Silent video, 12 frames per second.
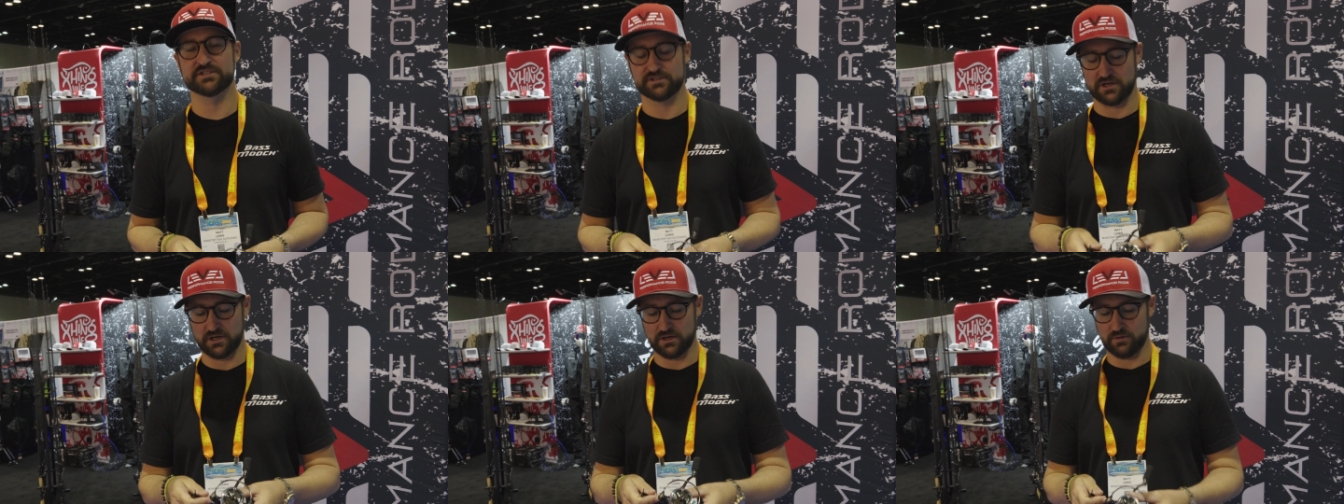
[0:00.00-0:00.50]

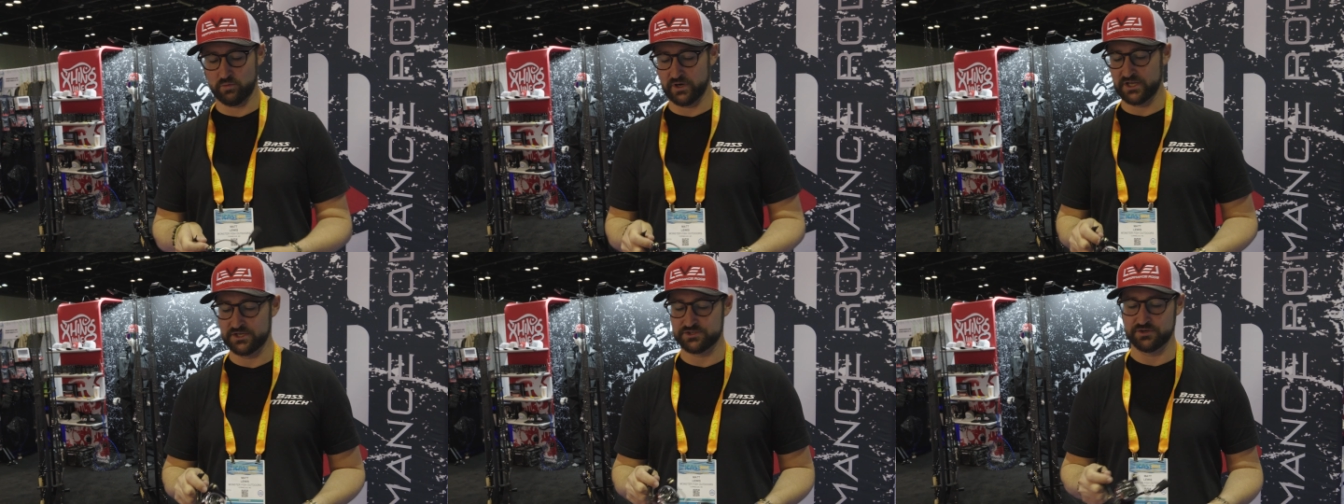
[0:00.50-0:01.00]
I uh, want
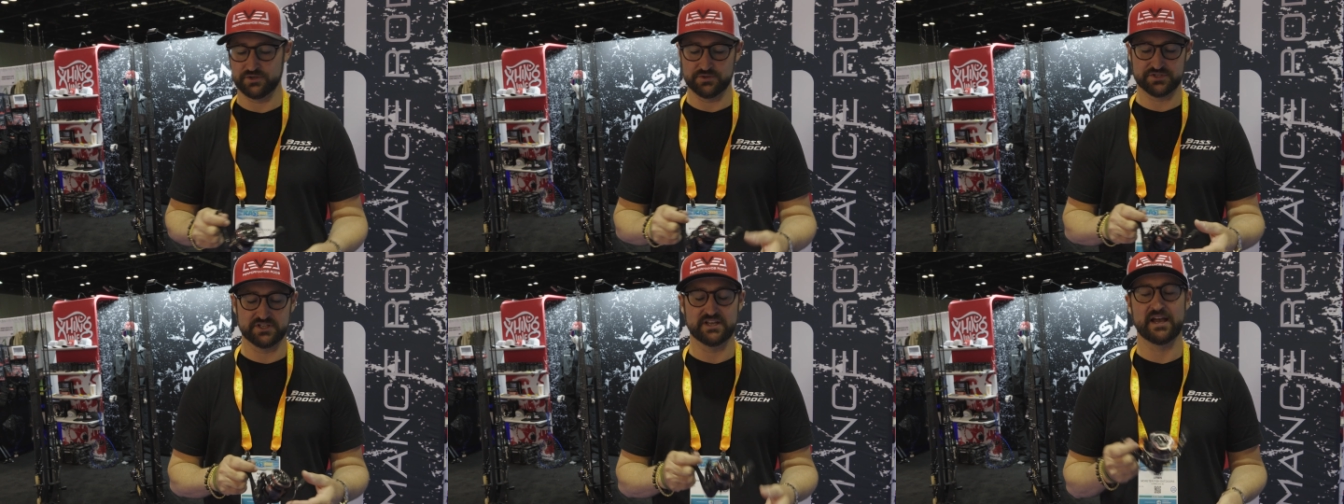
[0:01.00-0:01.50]
to
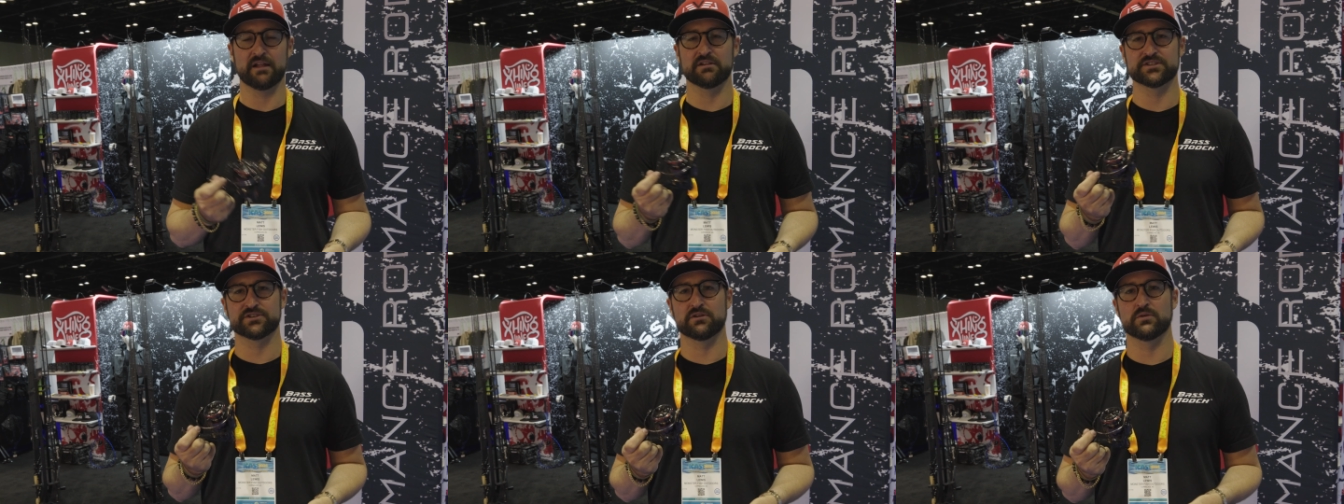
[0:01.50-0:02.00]
introduce the
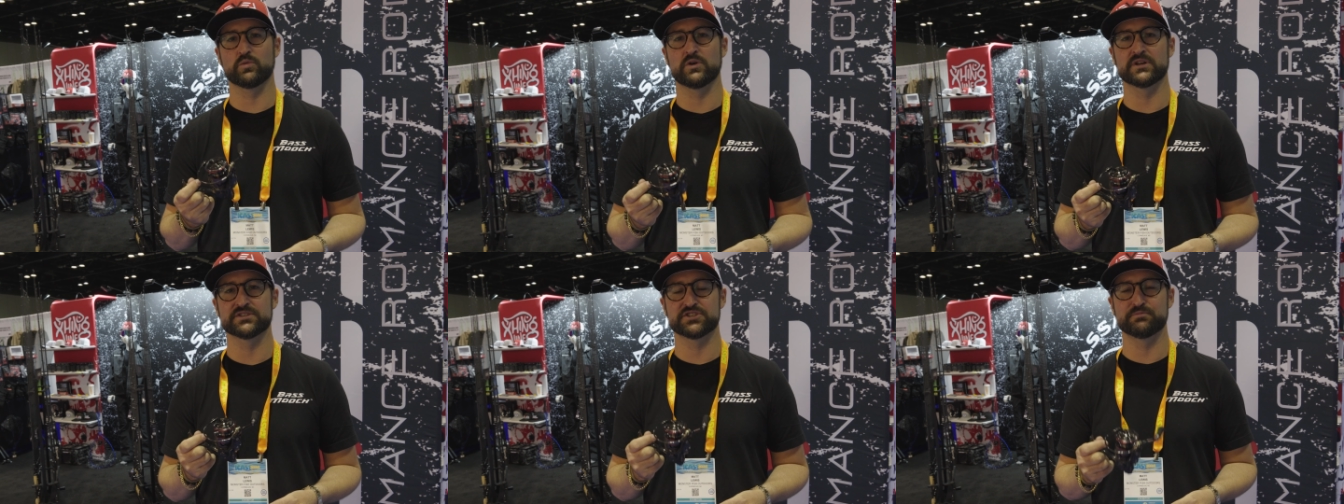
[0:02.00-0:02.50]

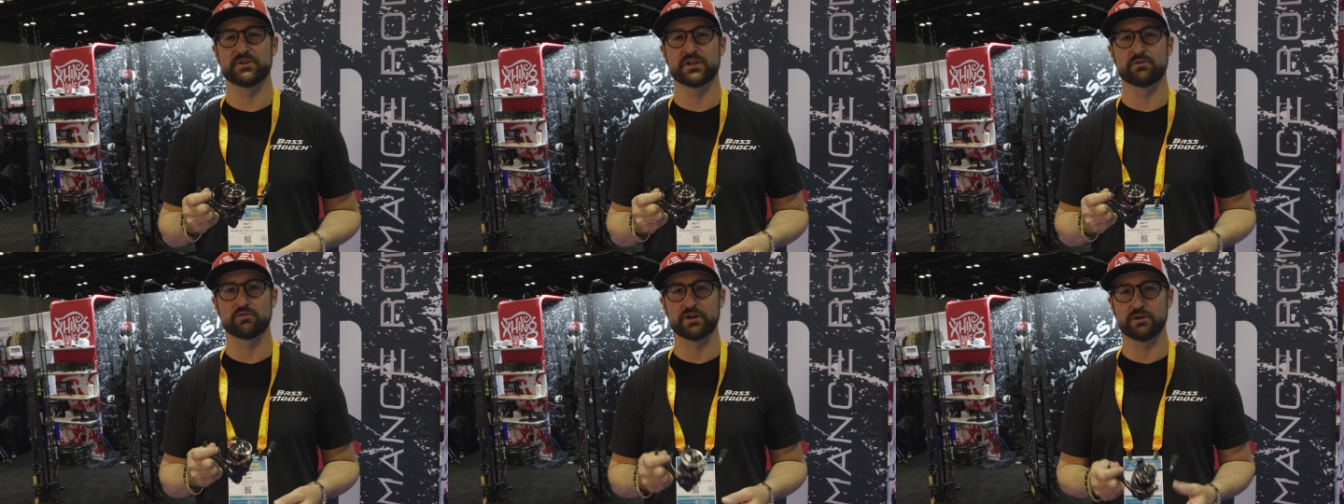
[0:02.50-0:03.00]
LSR1
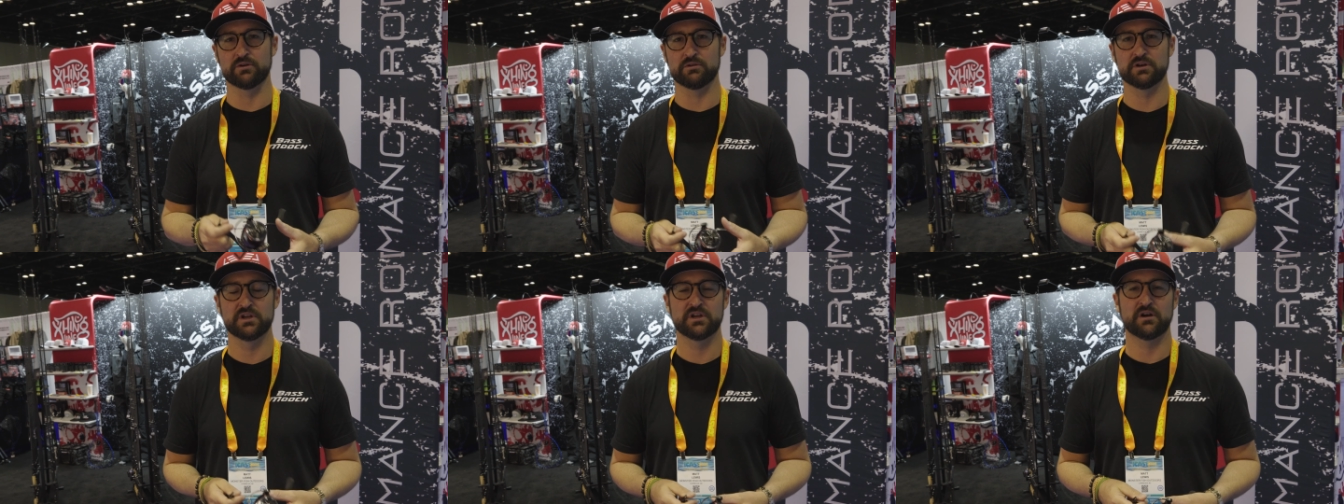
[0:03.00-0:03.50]
spinning reel
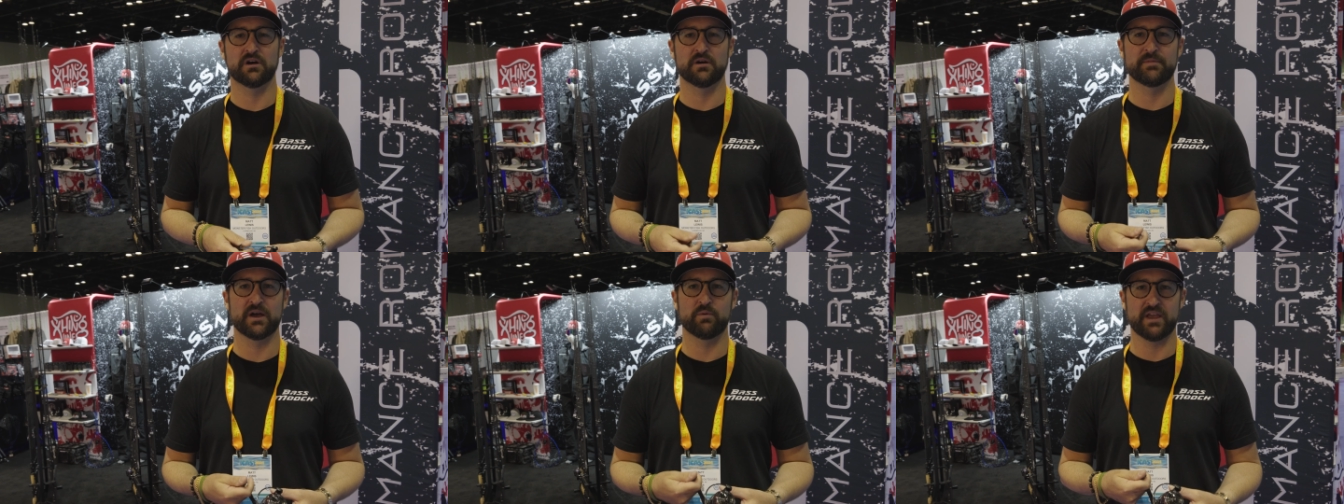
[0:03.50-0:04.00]

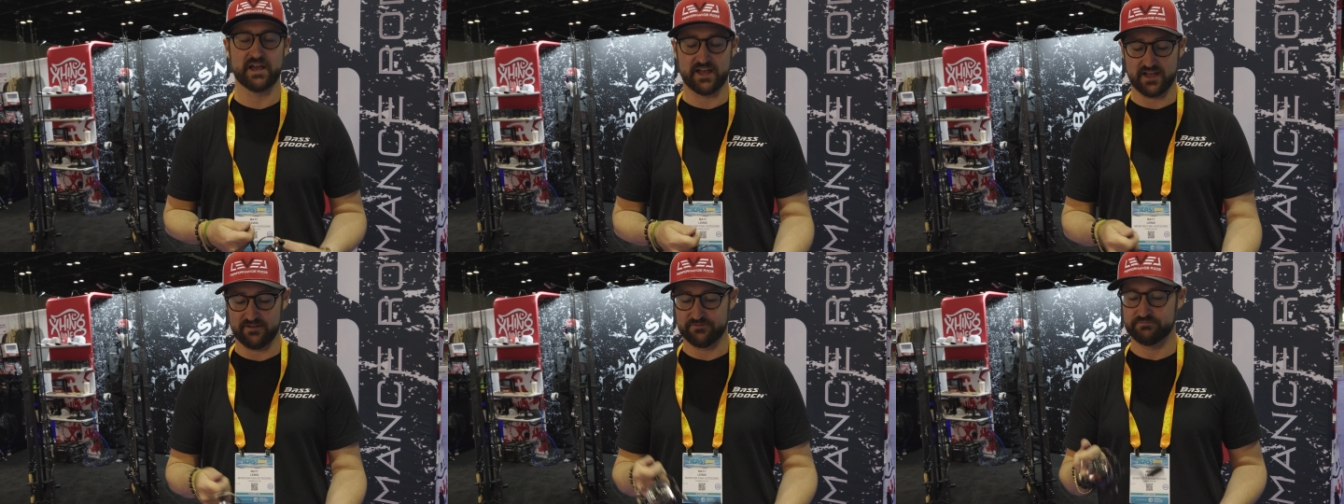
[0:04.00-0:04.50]
um, that we
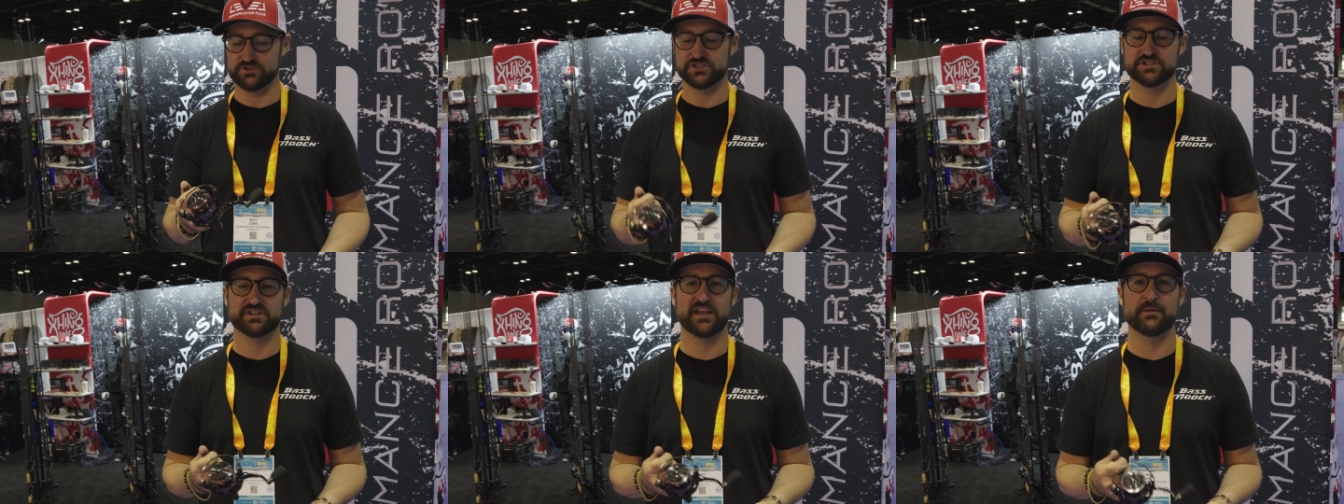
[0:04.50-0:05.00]
have.
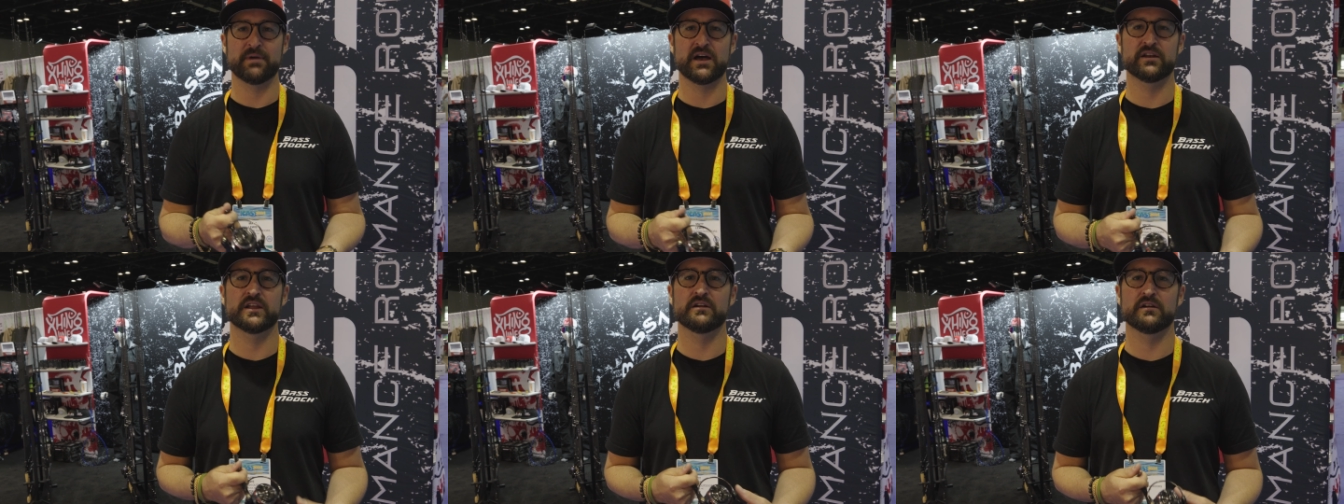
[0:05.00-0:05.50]
Just came
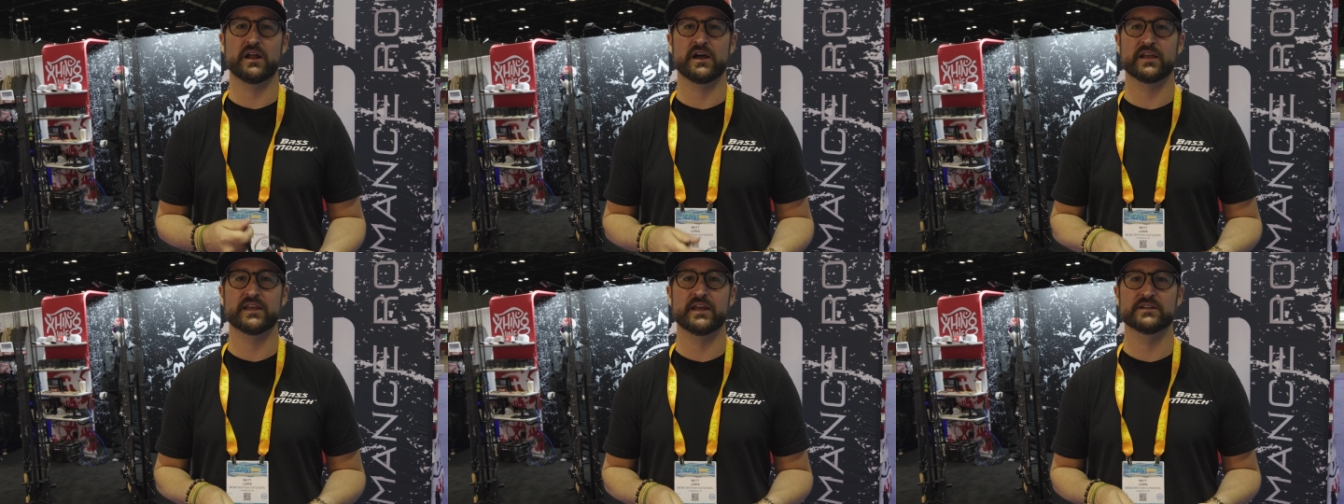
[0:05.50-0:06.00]
out here
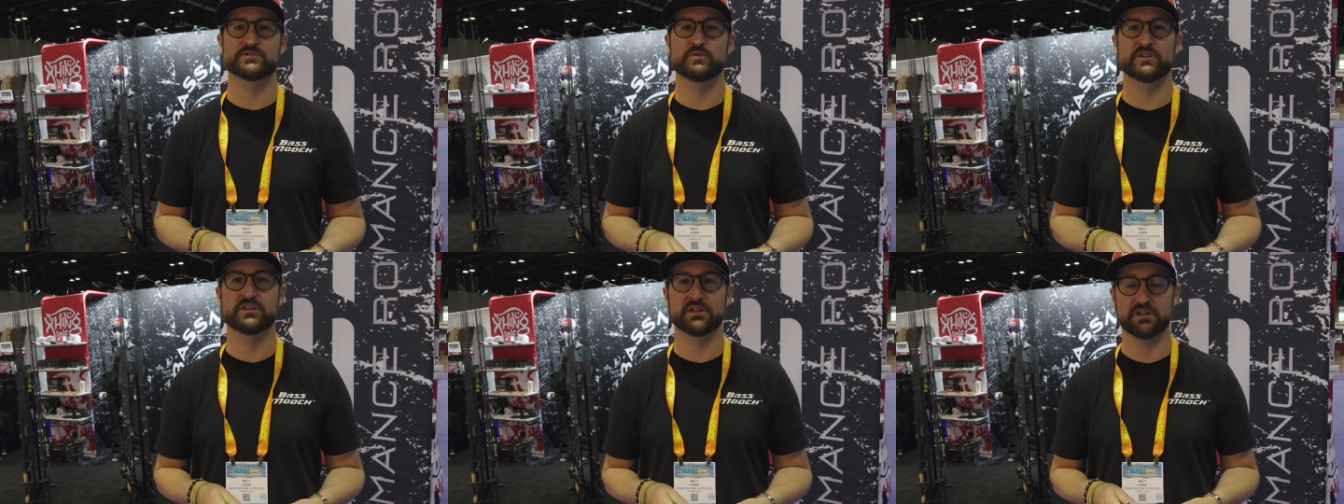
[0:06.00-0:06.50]
at ICAST
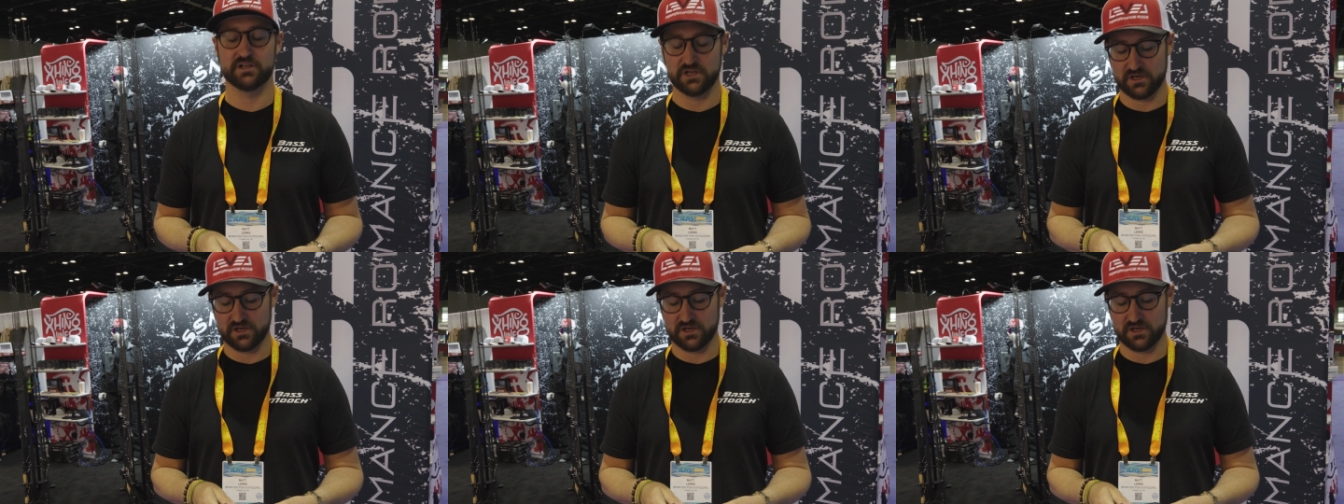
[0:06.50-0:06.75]
with it.